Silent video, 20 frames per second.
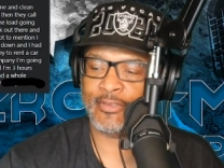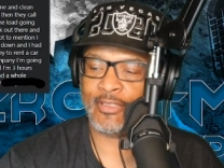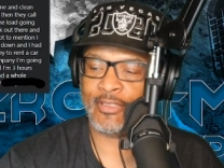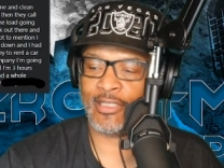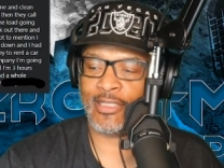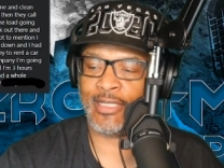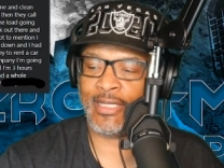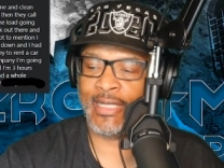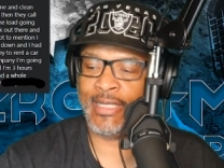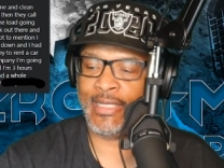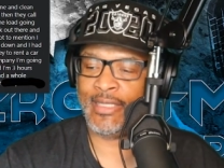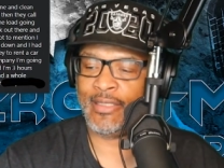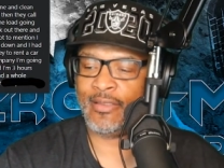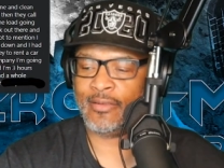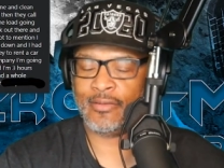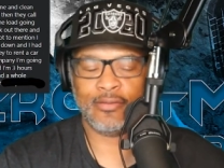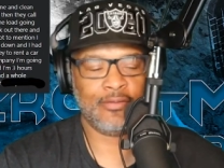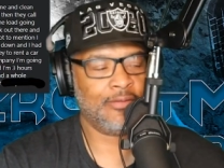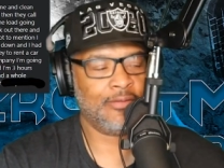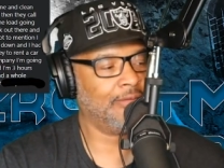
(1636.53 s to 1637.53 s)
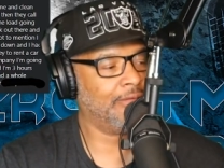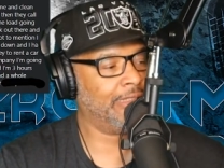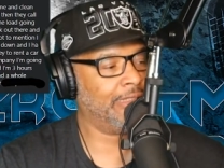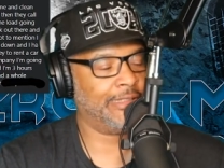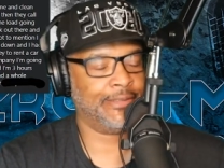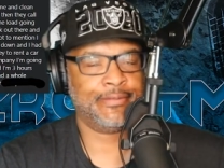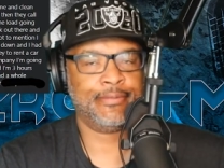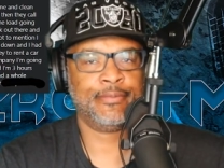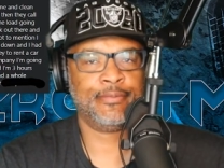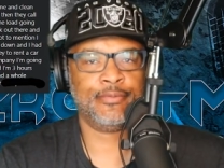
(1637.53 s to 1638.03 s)
right?
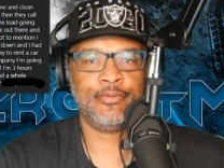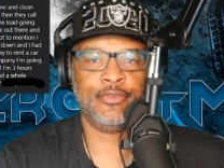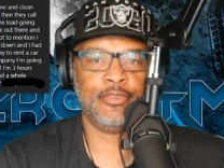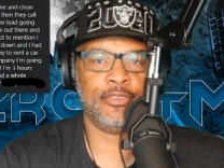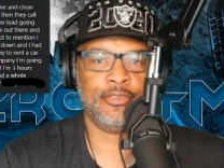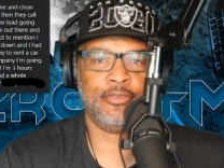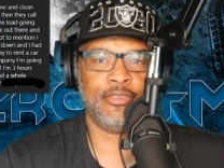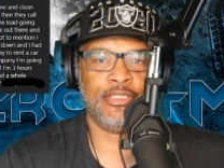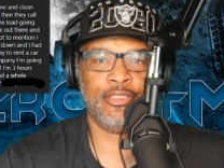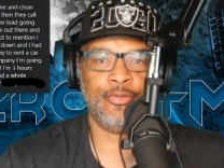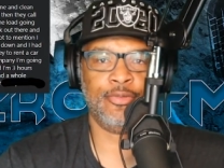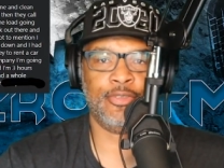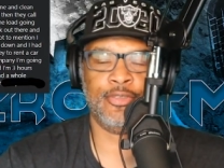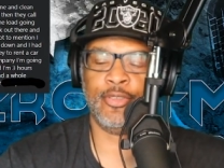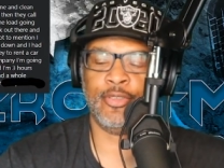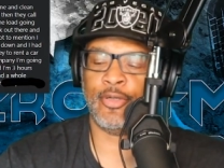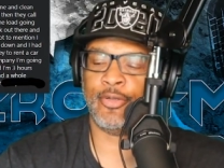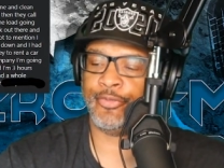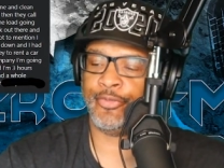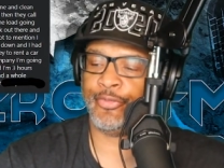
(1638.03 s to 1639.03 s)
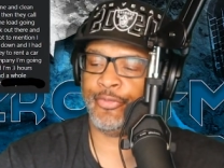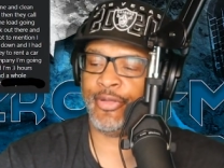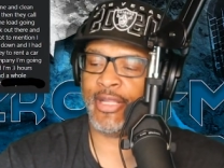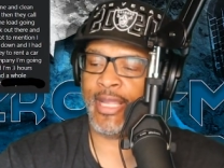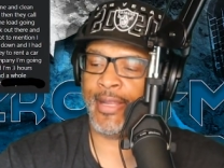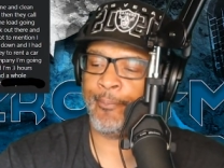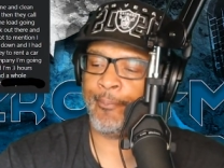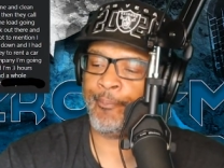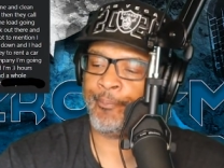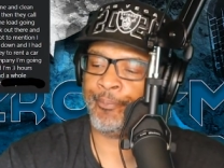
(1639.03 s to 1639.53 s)
No, no, you, you don't do that.